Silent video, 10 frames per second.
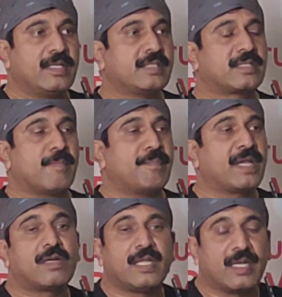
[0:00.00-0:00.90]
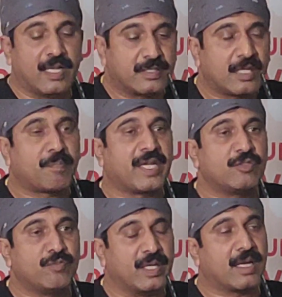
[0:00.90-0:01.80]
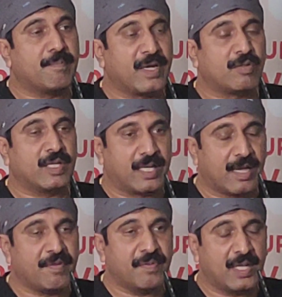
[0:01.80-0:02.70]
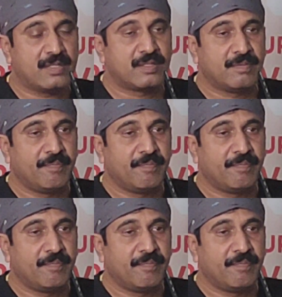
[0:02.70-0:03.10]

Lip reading: is comparatively lesser price when compared to the TAVI valves,